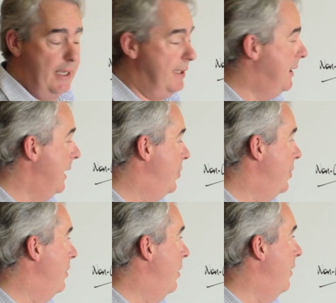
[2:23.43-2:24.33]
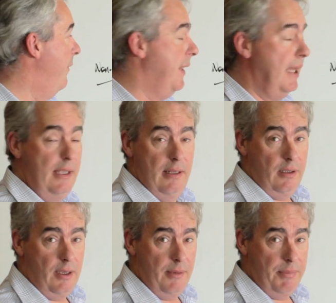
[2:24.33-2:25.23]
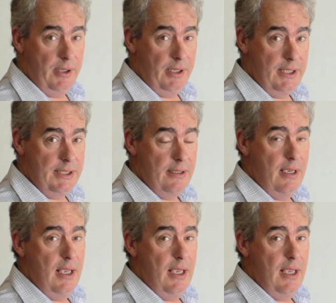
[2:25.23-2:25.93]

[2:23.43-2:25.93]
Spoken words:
section of the liabilities